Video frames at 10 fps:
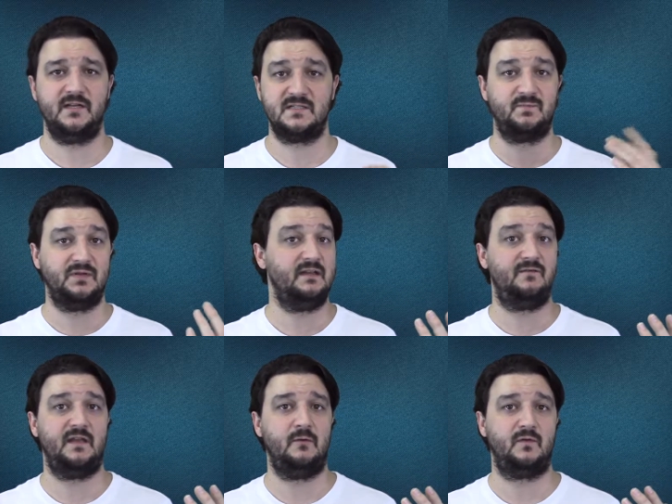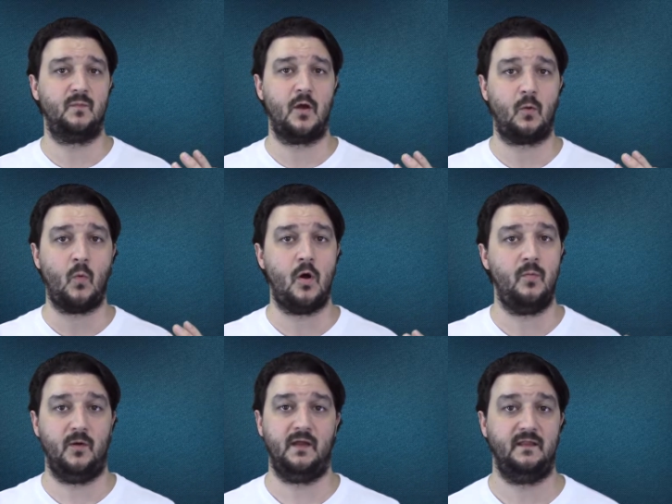I just believed that he was Mark
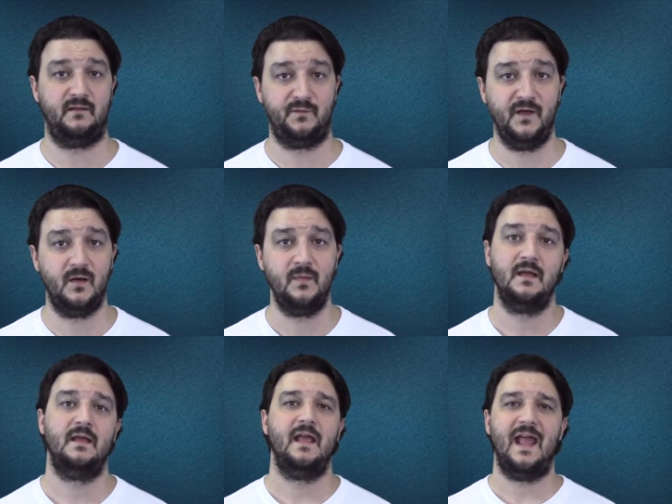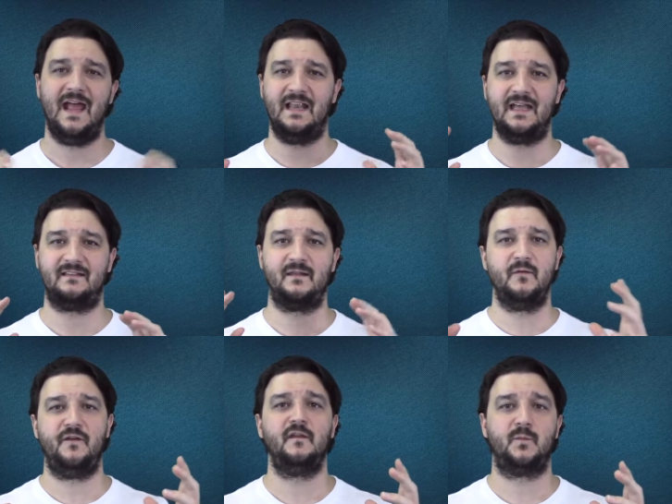Wahlberg in this film, and like some
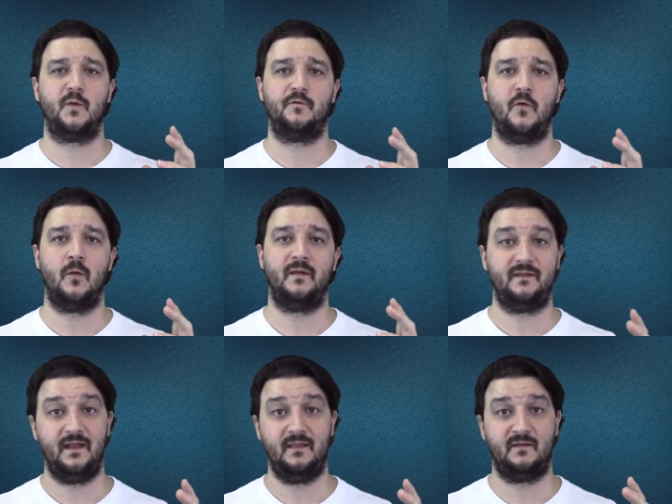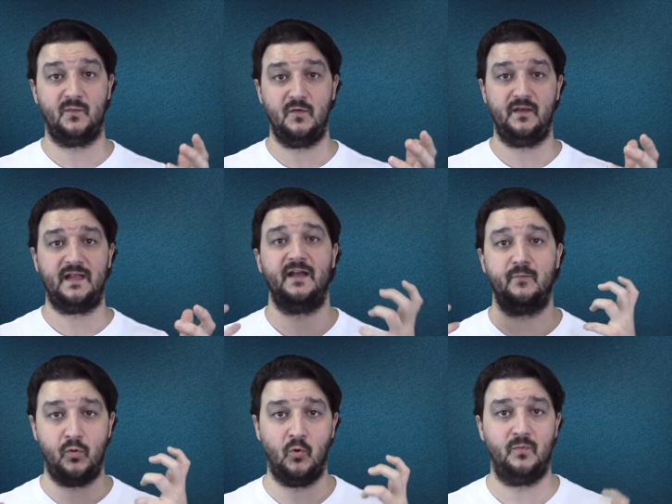of his performance in this movie kind
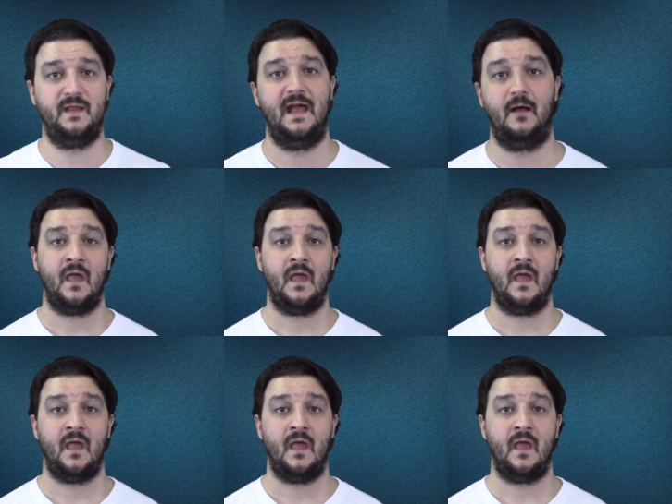of pulled me out.